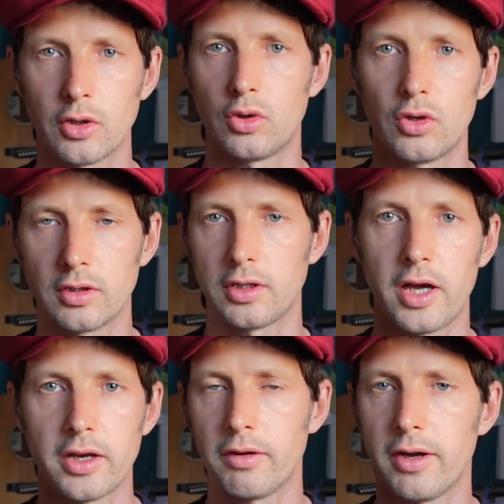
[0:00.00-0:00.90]
Or,
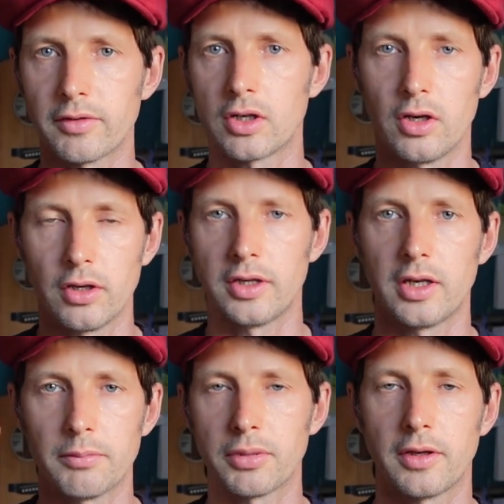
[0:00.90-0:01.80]
I don't have a garden
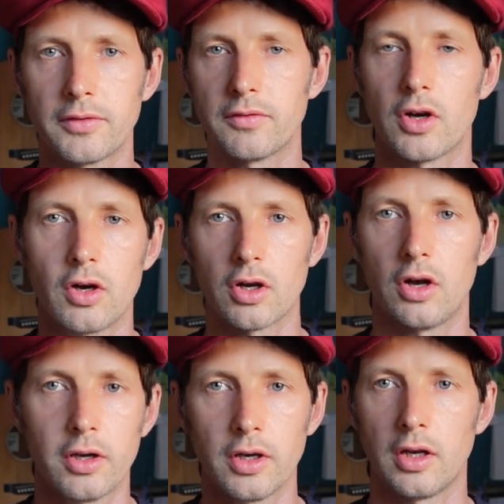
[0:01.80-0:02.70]
here, but if you've got a
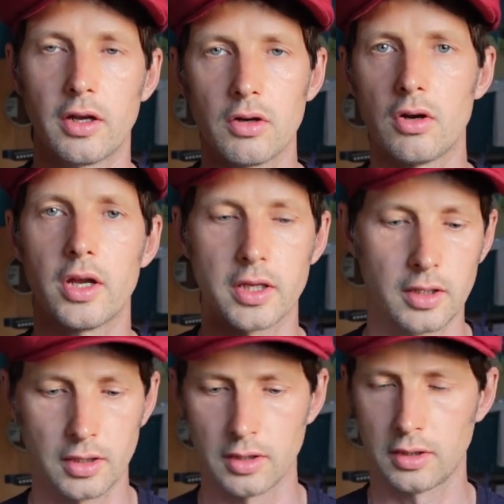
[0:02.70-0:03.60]
garden, like, "Oi."
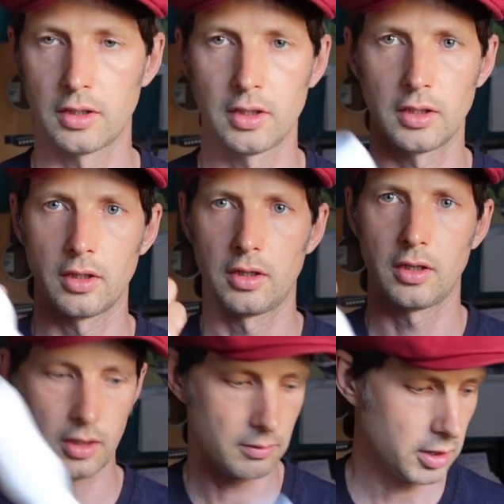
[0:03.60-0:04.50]

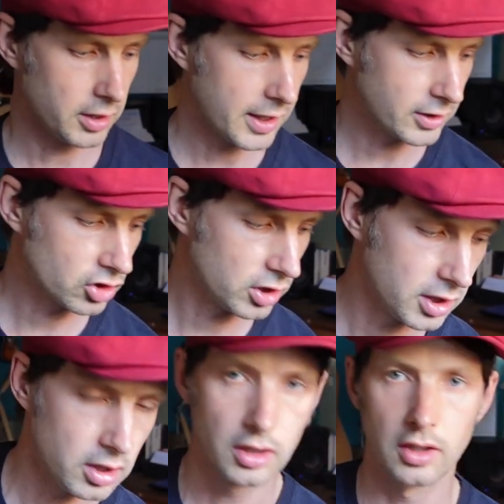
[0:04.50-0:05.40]
And I'm like, actually,